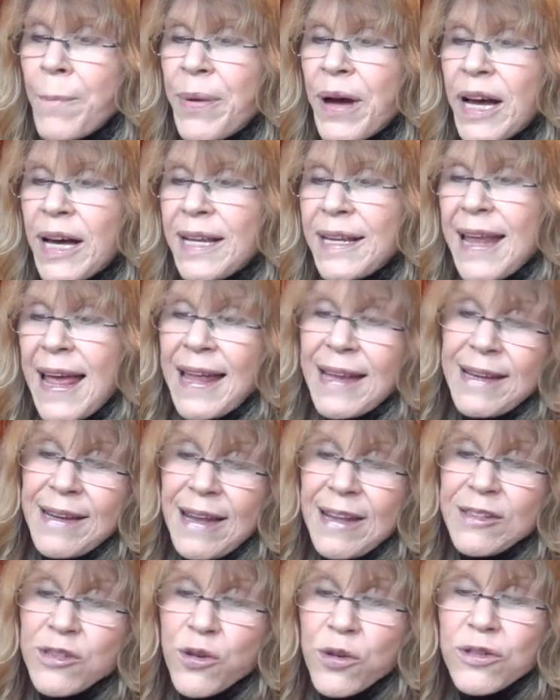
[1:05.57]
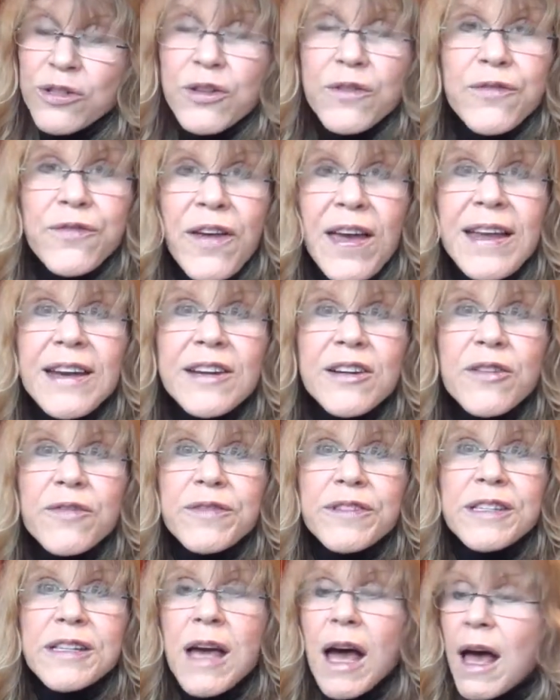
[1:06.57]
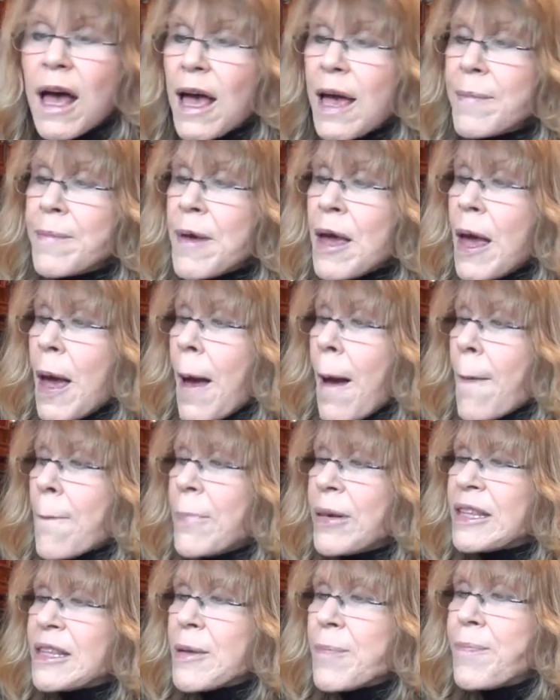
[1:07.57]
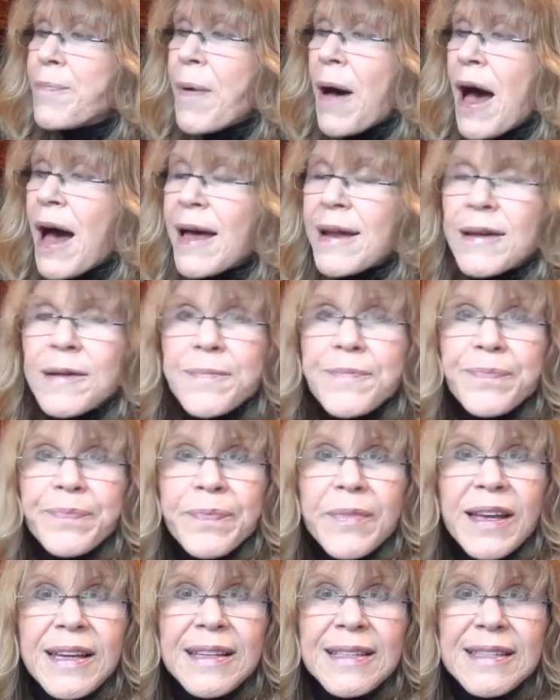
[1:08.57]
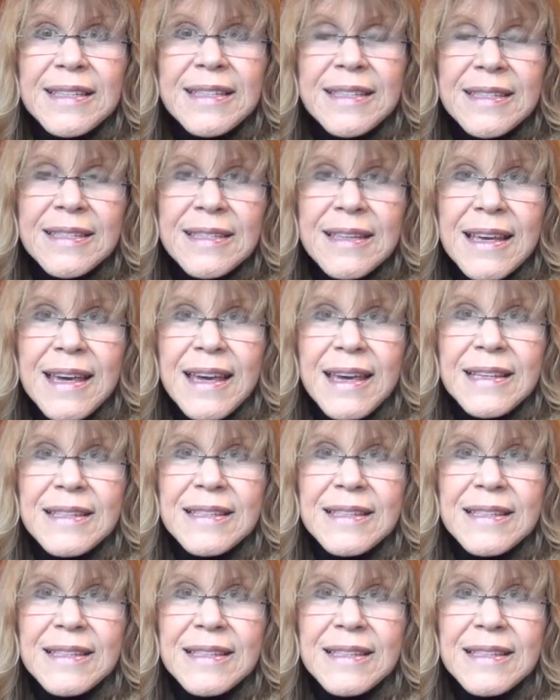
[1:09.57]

and it's also faded over time. But the bottom, it's